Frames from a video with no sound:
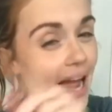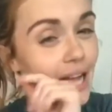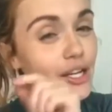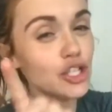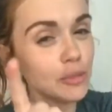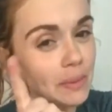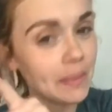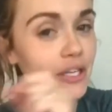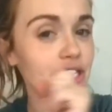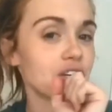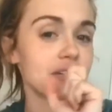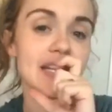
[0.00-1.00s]
should be
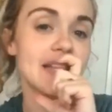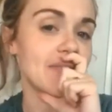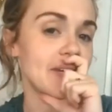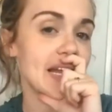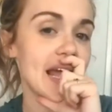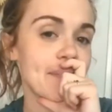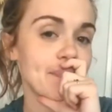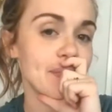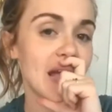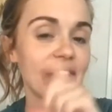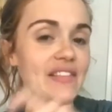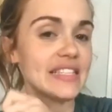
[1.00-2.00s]
brushing her teeth every day.
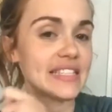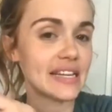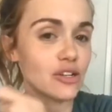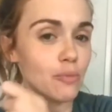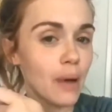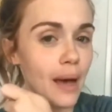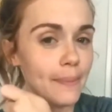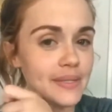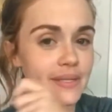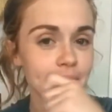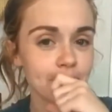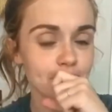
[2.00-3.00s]
I have these dental
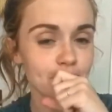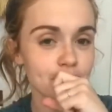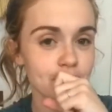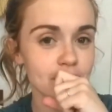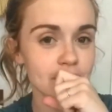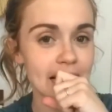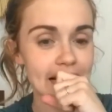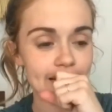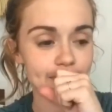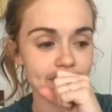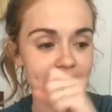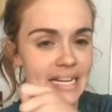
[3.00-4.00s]
pops,
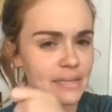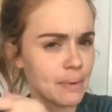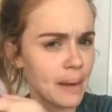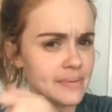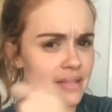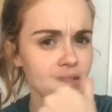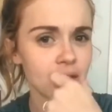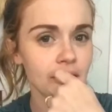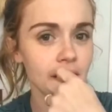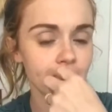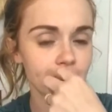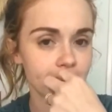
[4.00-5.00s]
dent pops they're
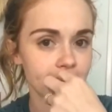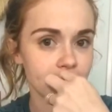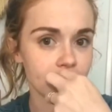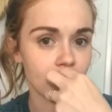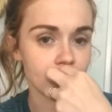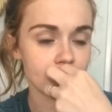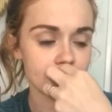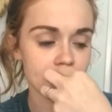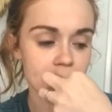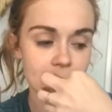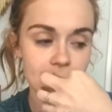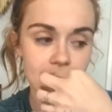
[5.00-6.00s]
called, for dogs,
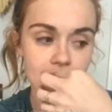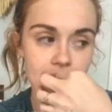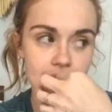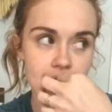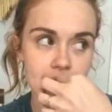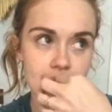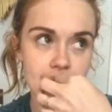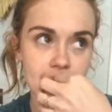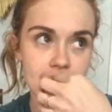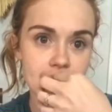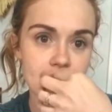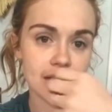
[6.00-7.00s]
and
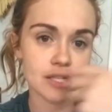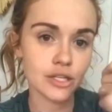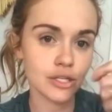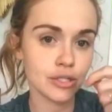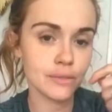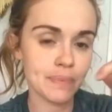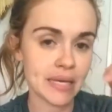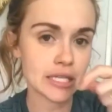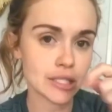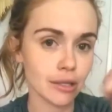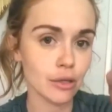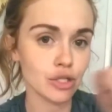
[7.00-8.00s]
a certain pink
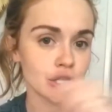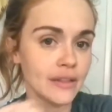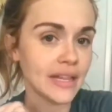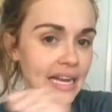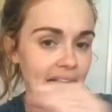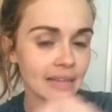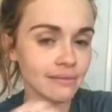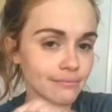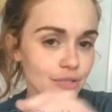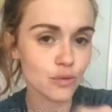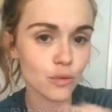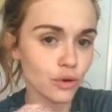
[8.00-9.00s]
solution that I
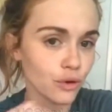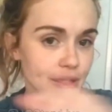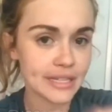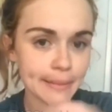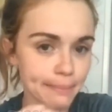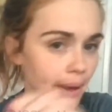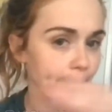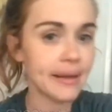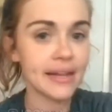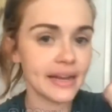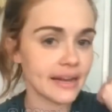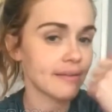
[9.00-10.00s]
swirl the dent pop
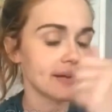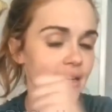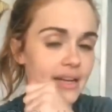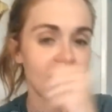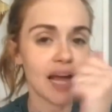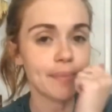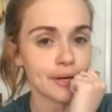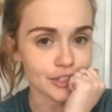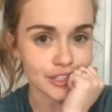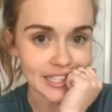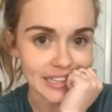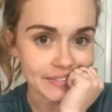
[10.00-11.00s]
in, and I brush her
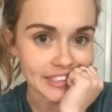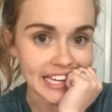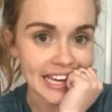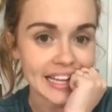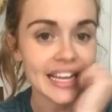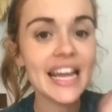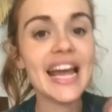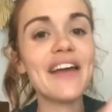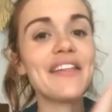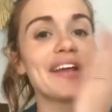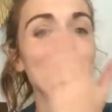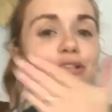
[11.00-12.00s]
teeth every day.
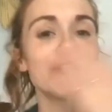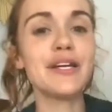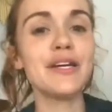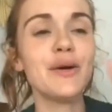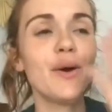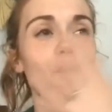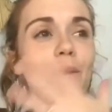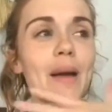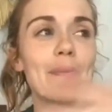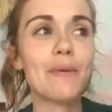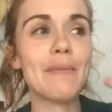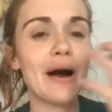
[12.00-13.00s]
And then I usually
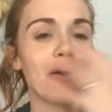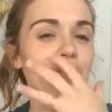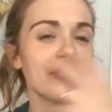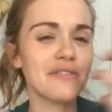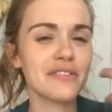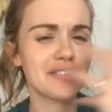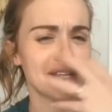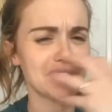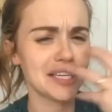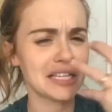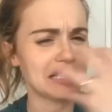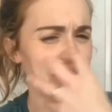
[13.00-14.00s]
wipe her mouth because
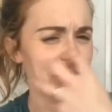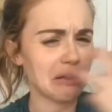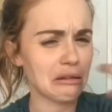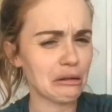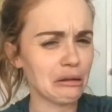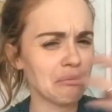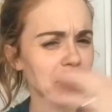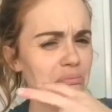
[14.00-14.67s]
it gets a little